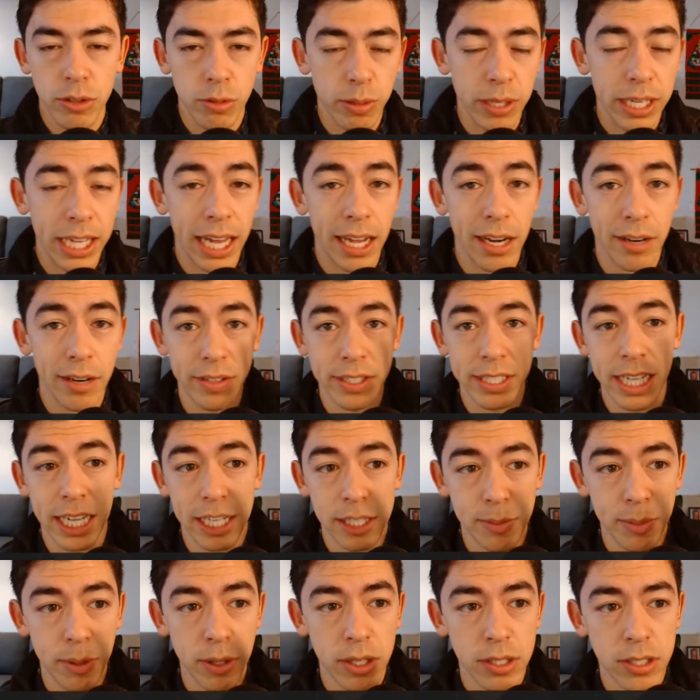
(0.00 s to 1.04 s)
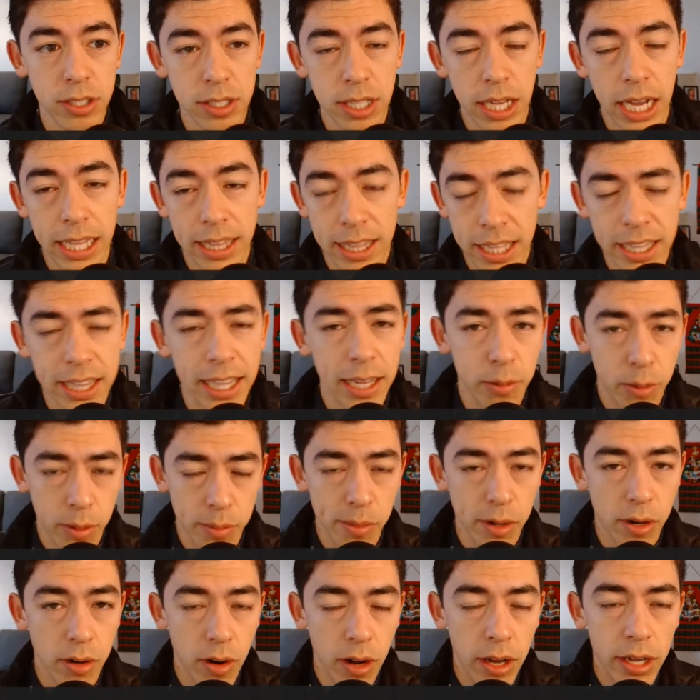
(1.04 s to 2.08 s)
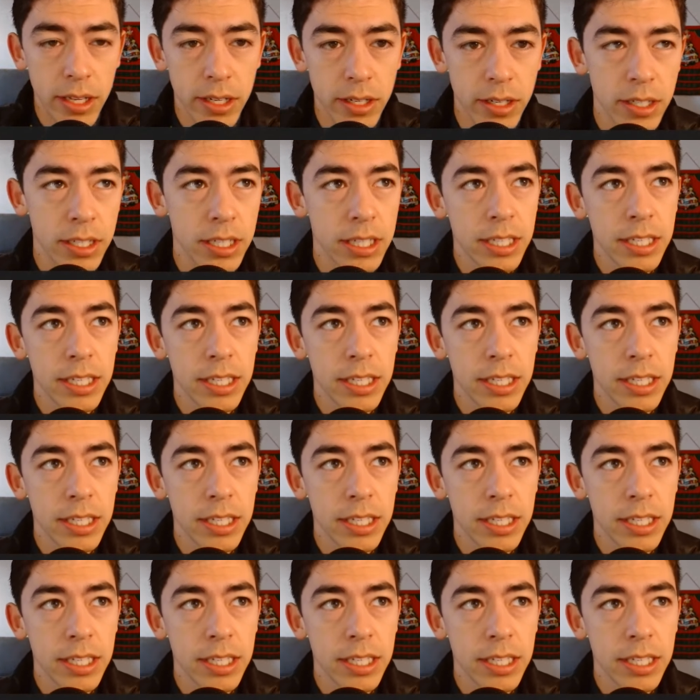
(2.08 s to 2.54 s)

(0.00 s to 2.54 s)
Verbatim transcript: three counterfeit textbooks. I think that were McGraw Hill.